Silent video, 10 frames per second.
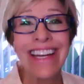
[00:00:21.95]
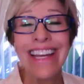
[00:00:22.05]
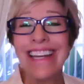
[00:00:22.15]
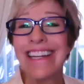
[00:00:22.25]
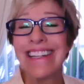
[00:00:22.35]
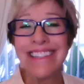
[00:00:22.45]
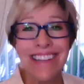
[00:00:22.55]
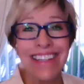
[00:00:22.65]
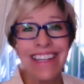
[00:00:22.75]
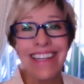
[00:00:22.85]
in
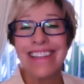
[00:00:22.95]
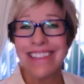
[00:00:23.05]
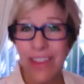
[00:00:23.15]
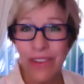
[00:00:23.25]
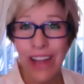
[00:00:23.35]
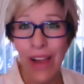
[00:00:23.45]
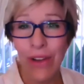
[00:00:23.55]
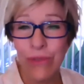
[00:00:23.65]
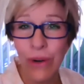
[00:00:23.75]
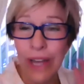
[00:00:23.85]
sunny Southern
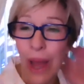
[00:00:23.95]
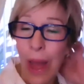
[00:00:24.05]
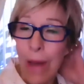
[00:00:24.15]
California.